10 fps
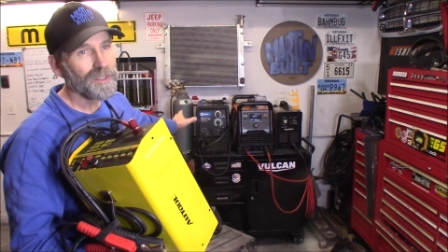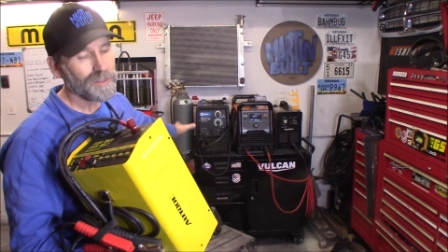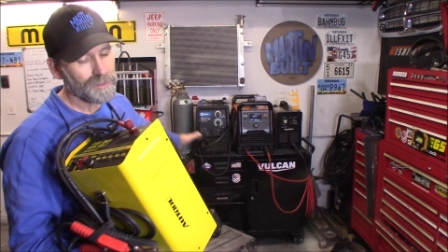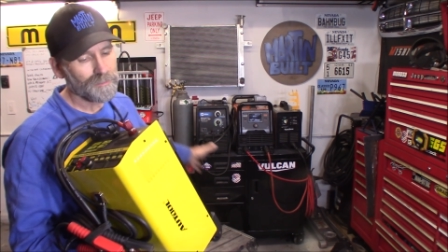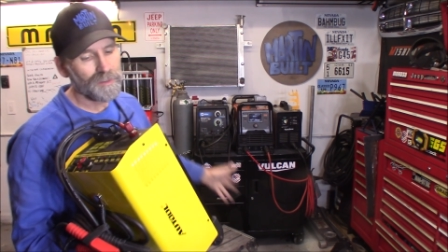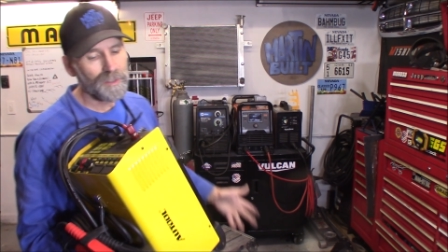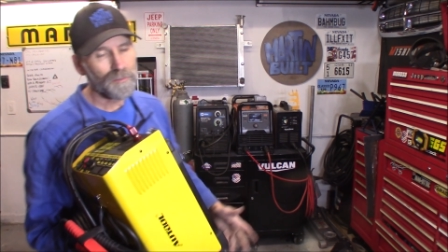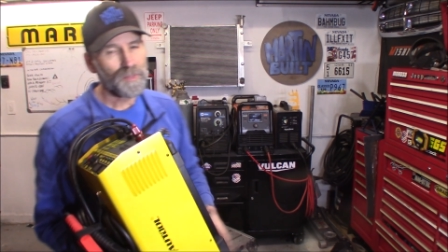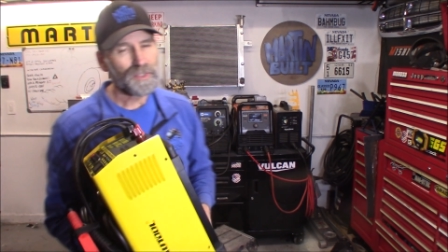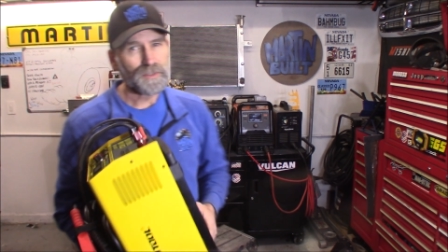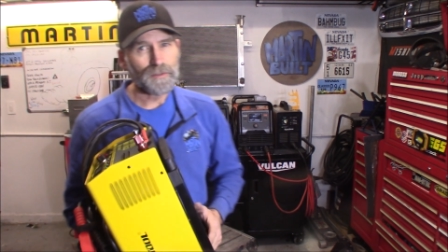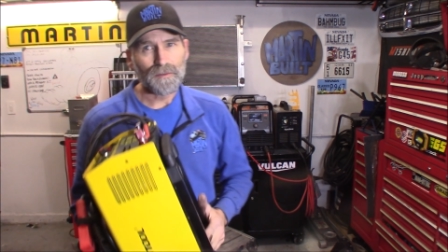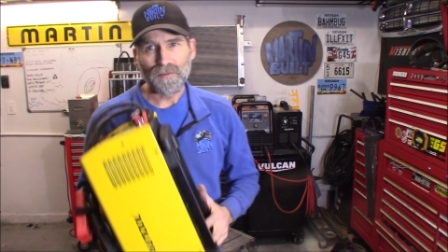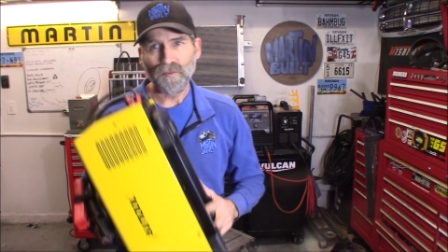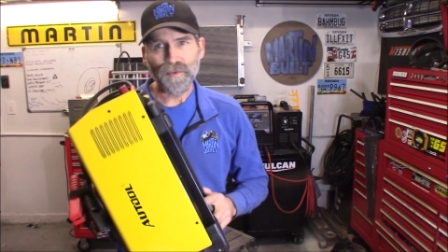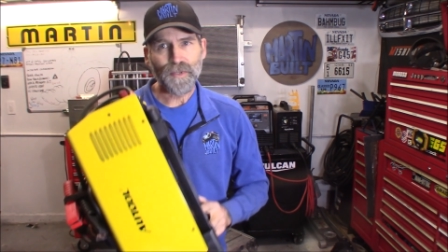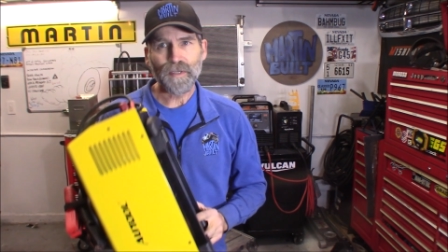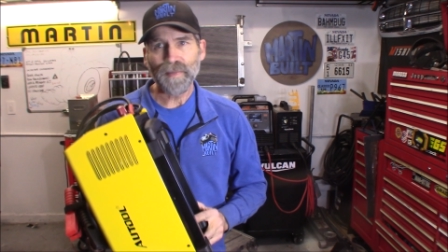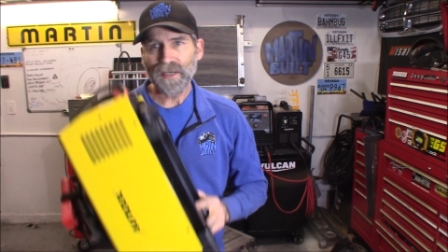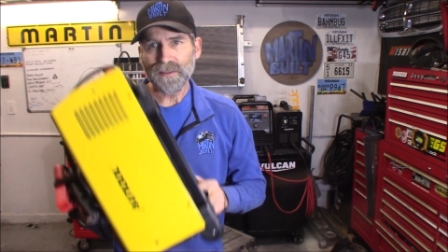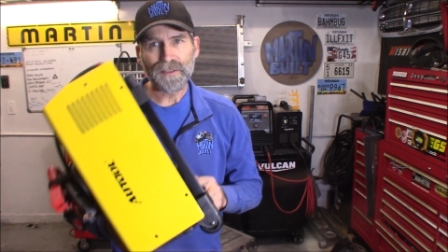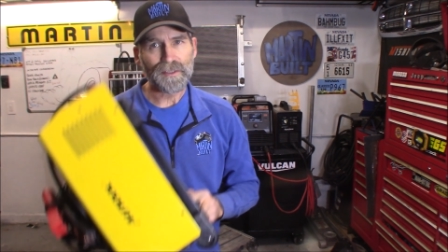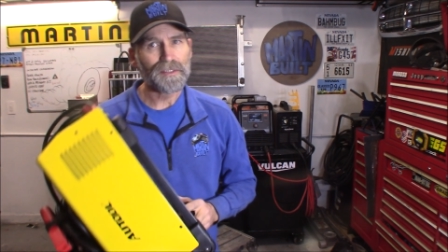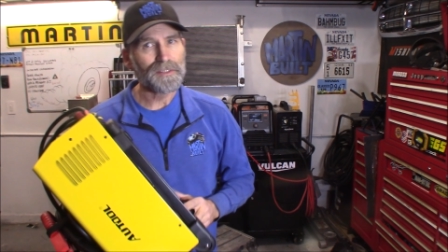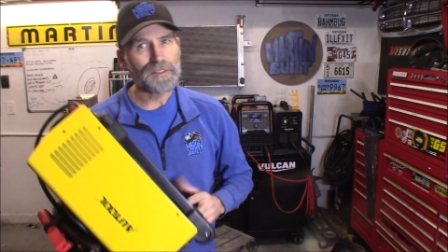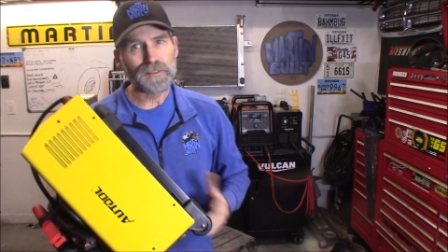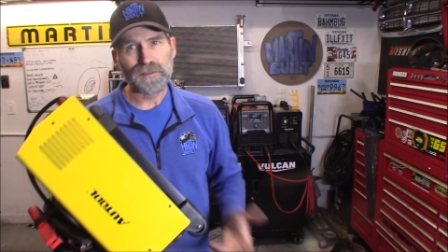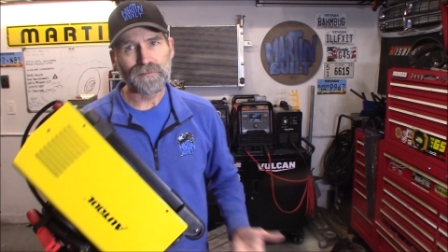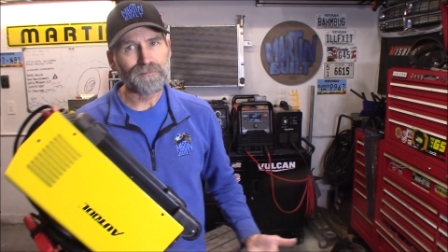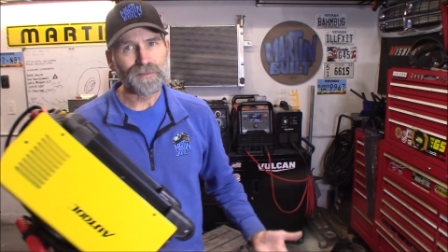Uh, but one thing about this, this is